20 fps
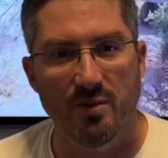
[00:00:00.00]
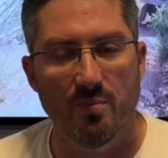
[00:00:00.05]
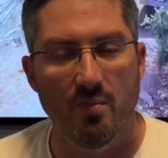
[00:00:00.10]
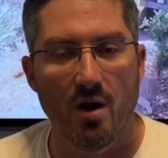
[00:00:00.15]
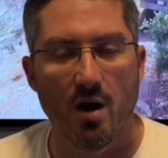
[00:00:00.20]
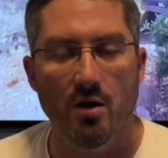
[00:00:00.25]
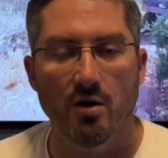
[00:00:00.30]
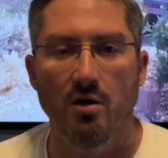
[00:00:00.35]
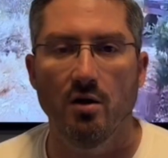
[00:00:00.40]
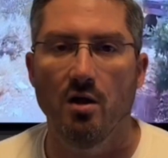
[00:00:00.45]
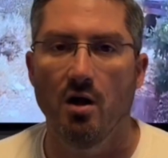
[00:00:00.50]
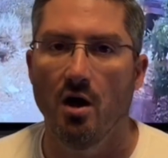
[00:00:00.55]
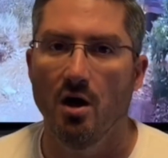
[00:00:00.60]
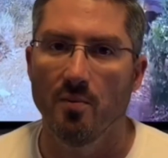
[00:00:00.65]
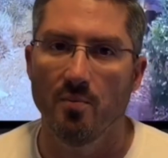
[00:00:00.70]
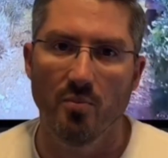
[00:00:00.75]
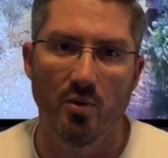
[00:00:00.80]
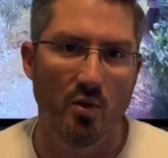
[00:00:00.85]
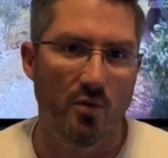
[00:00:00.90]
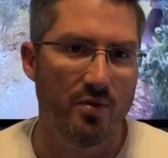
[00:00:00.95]
model
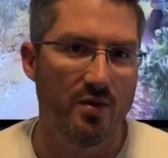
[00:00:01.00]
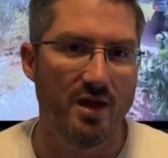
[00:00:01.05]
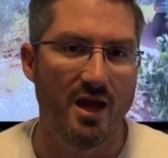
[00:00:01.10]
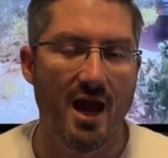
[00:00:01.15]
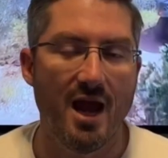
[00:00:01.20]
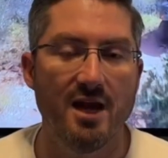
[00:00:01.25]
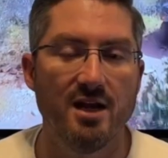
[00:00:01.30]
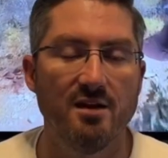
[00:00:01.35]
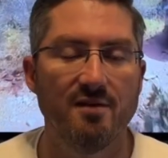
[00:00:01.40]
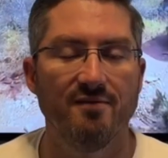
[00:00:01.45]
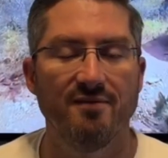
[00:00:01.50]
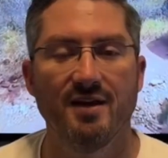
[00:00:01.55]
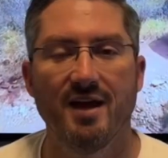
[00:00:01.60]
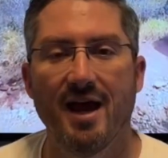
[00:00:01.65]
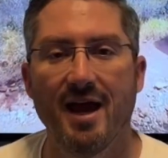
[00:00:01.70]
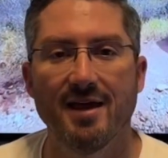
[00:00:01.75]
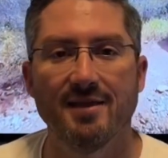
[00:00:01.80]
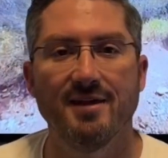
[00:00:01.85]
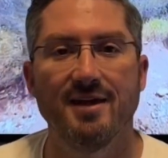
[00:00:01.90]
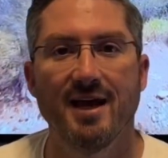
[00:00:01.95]
on both the ADV
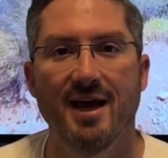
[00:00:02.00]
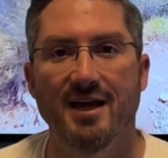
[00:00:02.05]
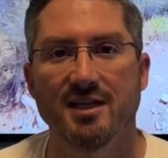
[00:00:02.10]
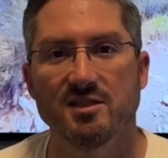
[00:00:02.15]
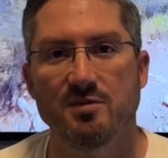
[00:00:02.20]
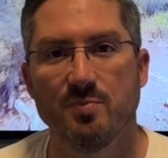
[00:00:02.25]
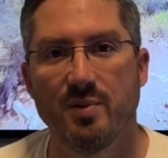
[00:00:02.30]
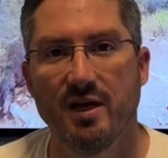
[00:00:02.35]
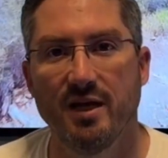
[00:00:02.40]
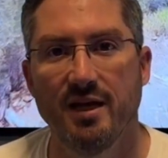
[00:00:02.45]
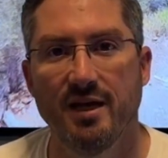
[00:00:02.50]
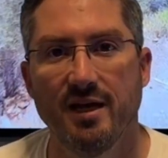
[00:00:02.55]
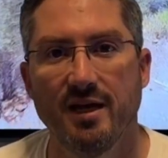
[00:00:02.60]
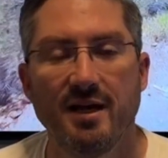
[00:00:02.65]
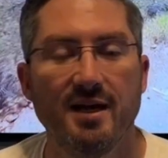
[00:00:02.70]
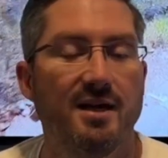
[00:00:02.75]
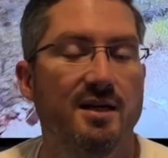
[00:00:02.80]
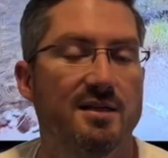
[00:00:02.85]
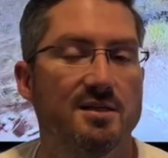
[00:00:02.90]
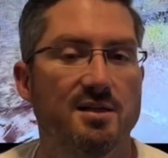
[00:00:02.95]
and the XP
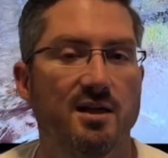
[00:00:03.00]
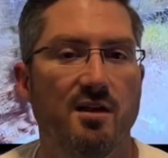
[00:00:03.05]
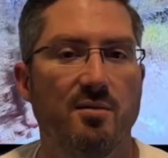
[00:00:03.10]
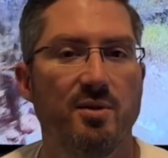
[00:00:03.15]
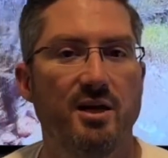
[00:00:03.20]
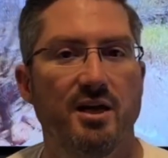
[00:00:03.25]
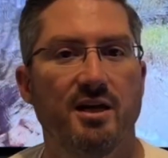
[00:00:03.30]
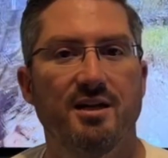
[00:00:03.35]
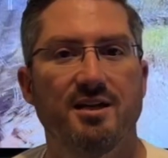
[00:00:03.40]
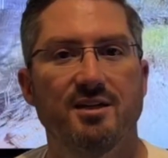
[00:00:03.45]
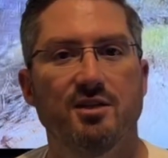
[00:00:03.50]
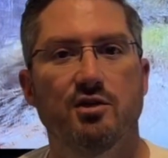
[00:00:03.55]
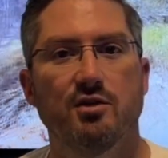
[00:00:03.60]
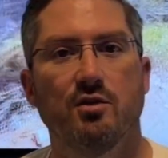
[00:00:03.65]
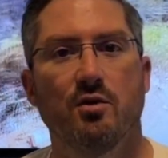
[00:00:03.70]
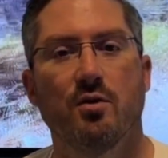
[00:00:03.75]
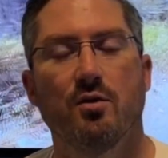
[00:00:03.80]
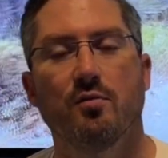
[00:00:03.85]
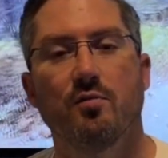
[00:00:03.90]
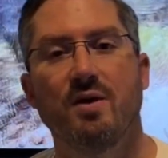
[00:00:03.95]
is going to be an
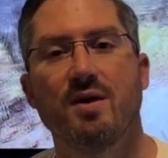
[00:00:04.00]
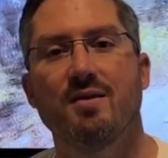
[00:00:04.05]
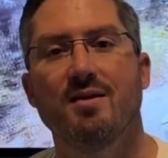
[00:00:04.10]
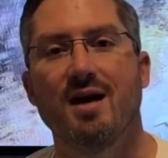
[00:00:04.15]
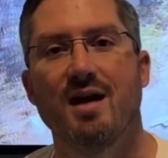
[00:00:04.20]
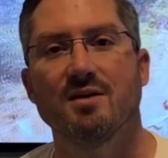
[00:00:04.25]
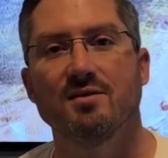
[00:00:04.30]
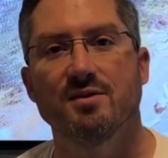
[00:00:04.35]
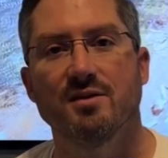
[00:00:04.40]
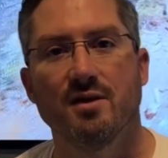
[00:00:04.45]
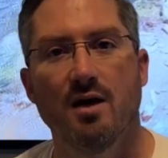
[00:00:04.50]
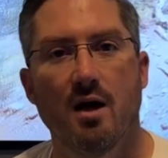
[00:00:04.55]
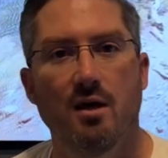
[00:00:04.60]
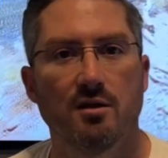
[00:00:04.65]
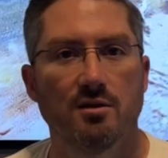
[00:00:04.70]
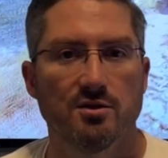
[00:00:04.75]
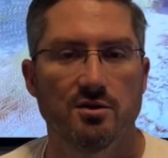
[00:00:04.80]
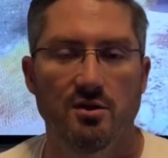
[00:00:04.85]
additional $3,000.